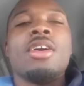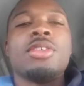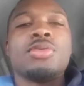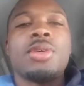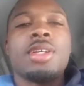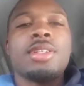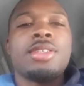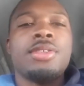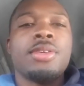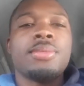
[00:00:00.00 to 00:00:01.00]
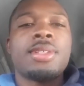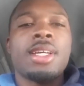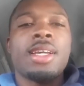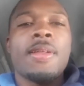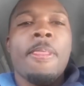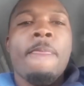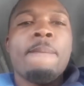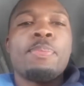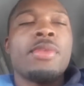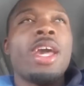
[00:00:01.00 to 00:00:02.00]
girls with us, you know what I'm saying?
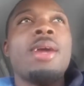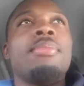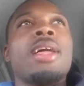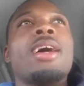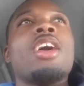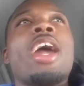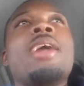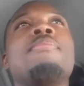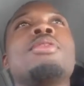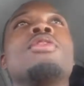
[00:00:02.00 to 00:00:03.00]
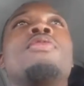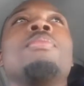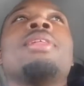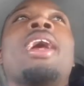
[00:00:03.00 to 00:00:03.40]
8 beautiful